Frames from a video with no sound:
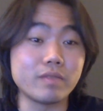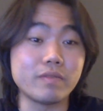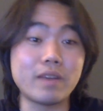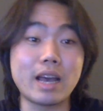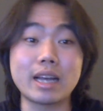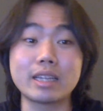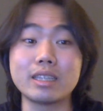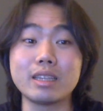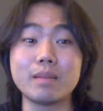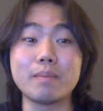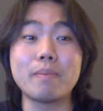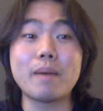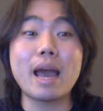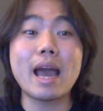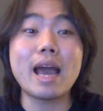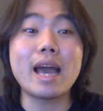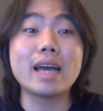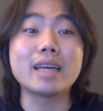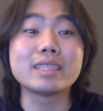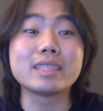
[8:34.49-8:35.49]
In fact, in the
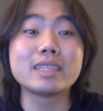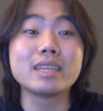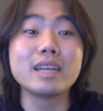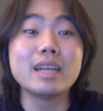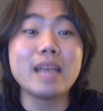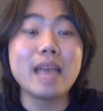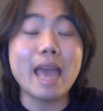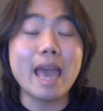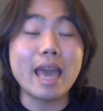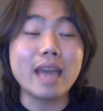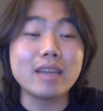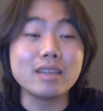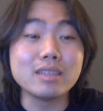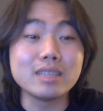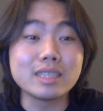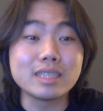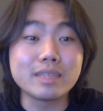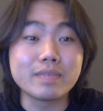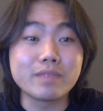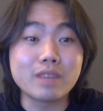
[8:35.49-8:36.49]
past,
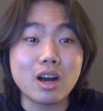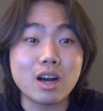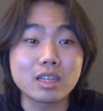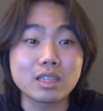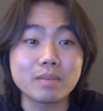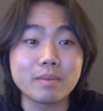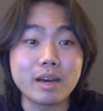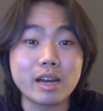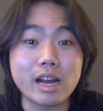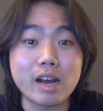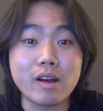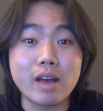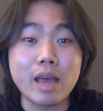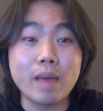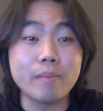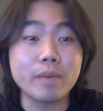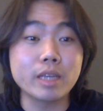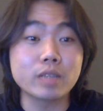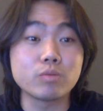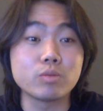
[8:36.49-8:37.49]
analysts have talked about how
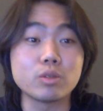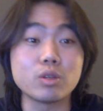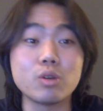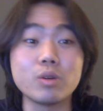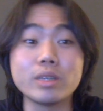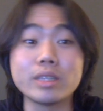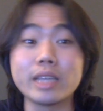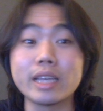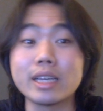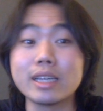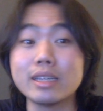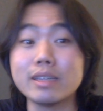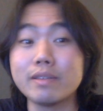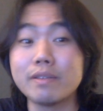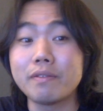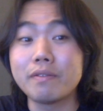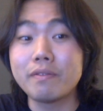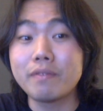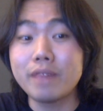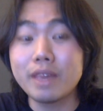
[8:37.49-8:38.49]
MX was always a good
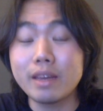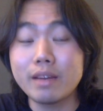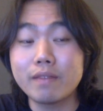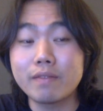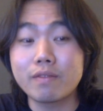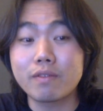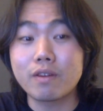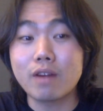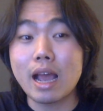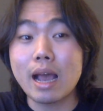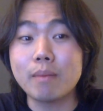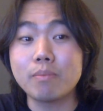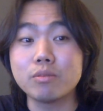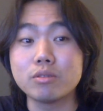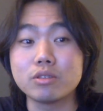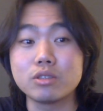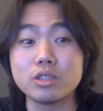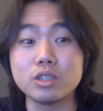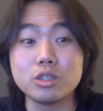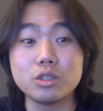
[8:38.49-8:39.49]
fit for
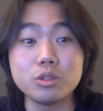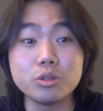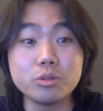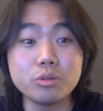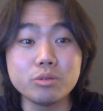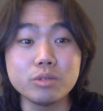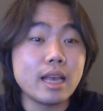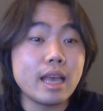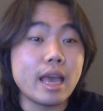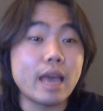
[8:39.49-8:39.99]
Apple to use,